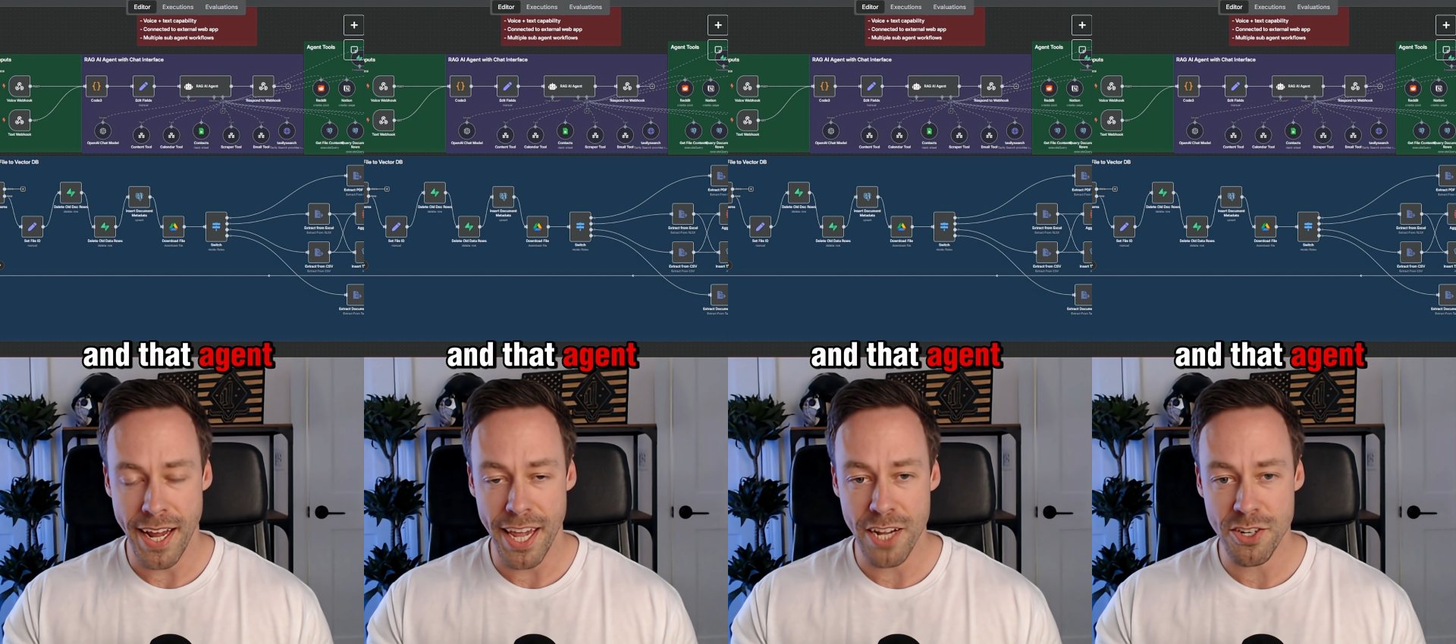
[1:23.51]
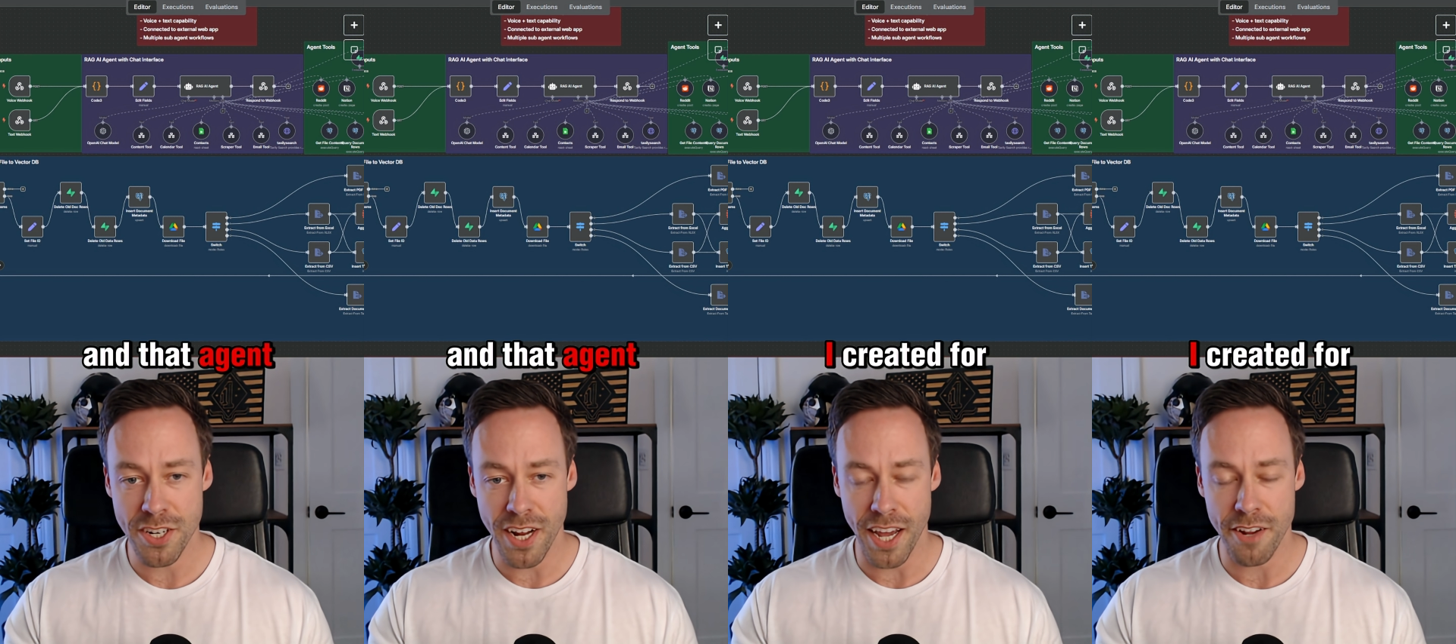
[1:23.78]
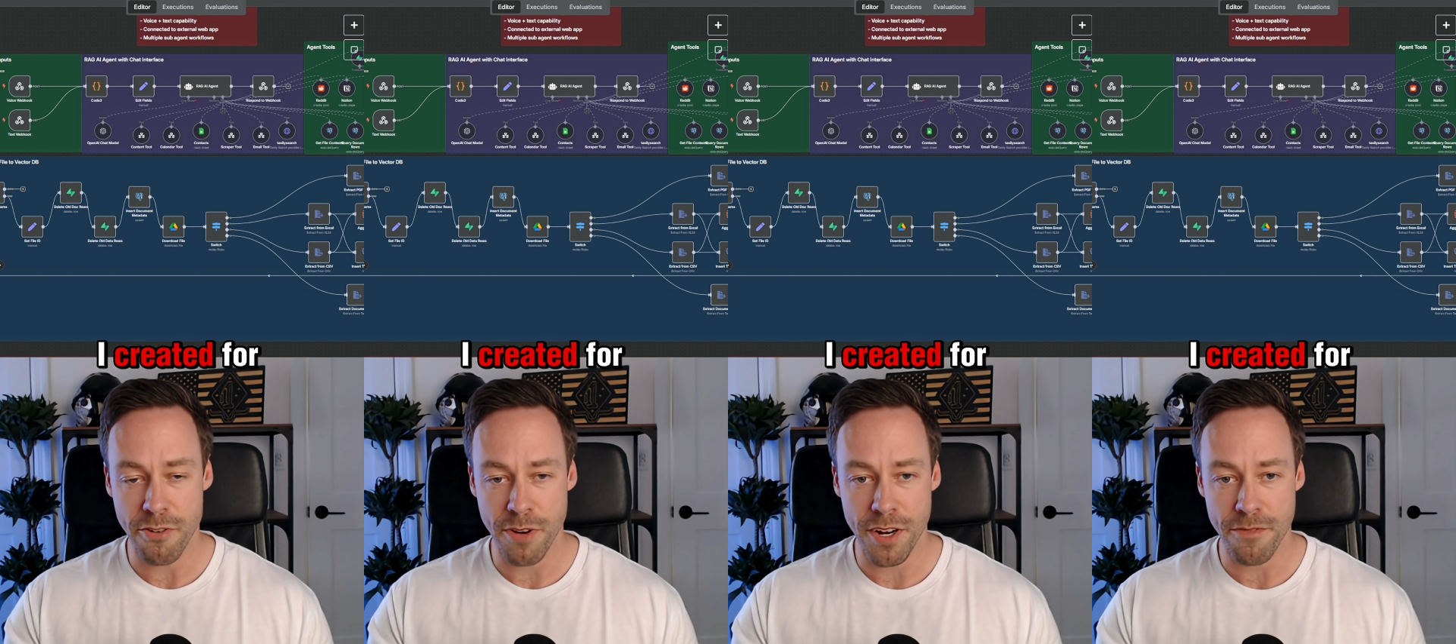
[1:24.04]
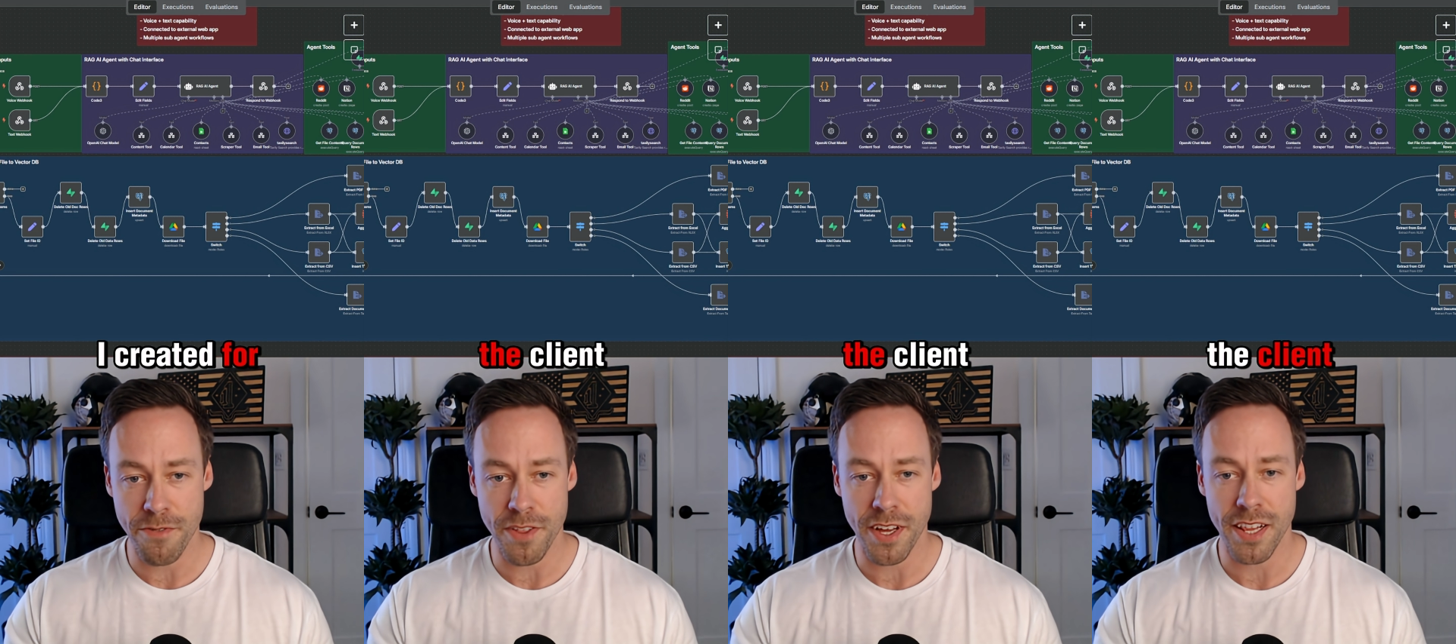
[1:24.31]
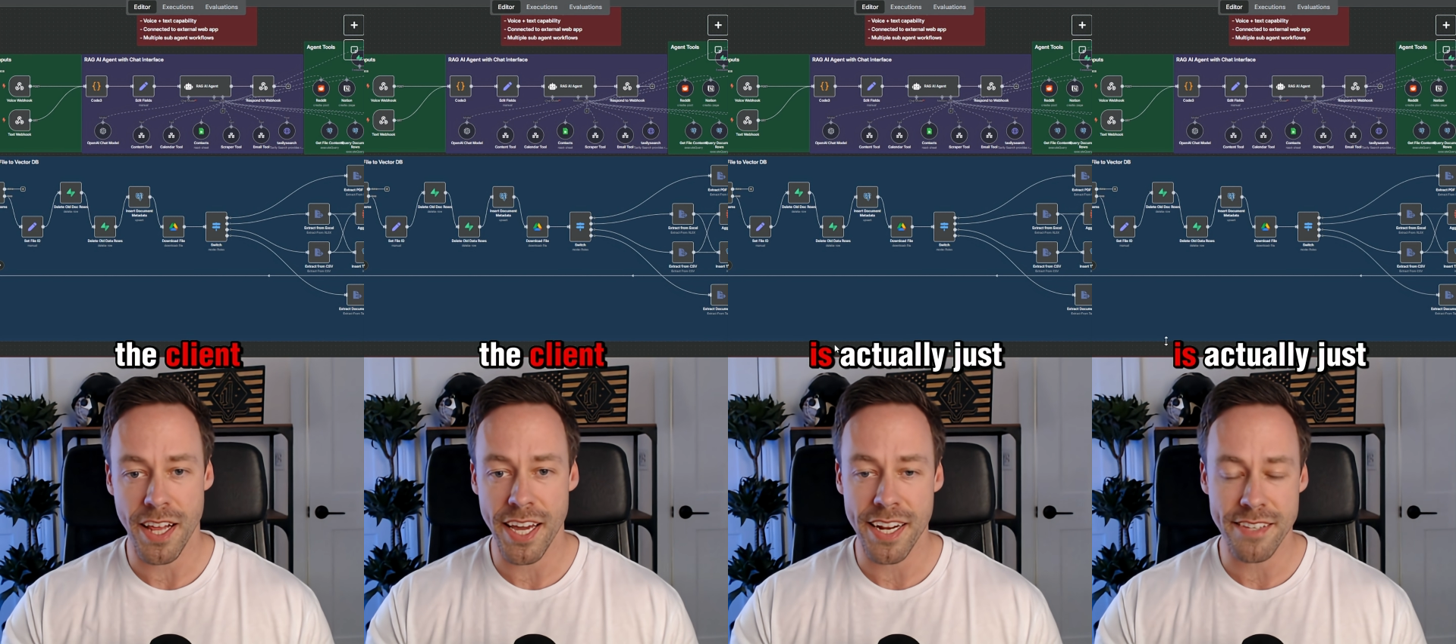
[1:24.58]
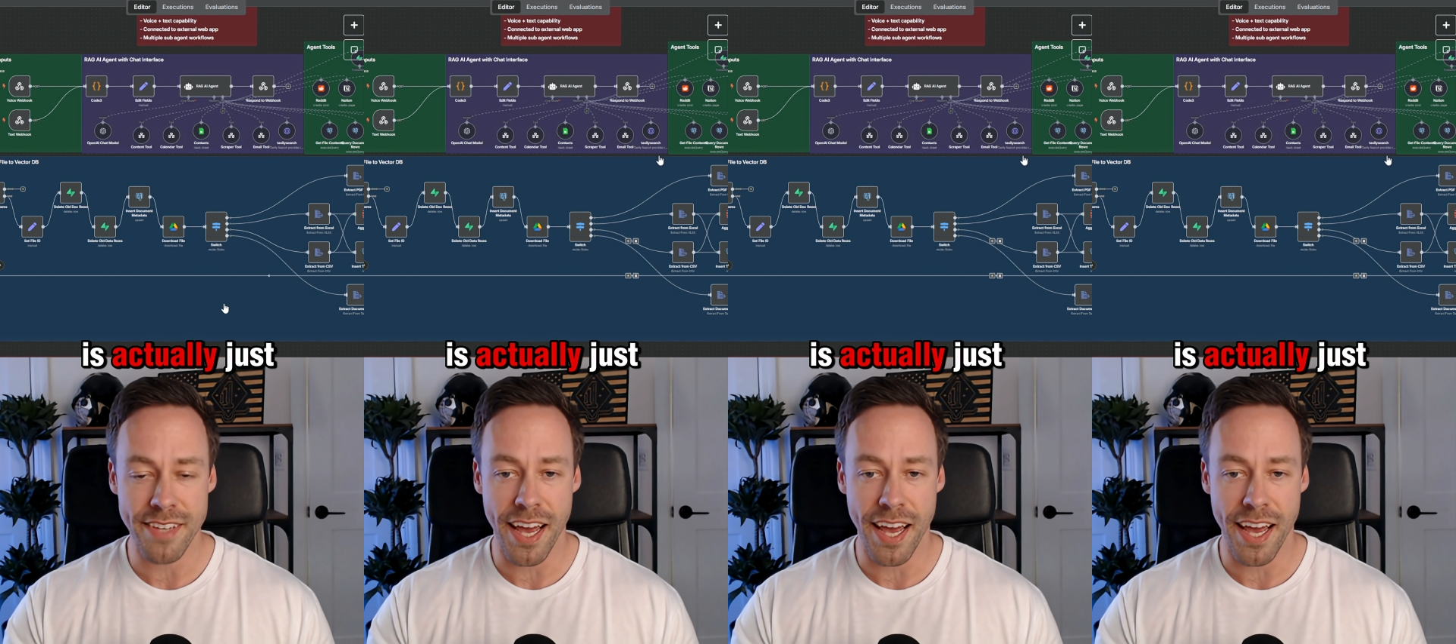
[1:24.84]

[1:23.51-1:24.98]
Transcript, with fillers: agent I created for the client is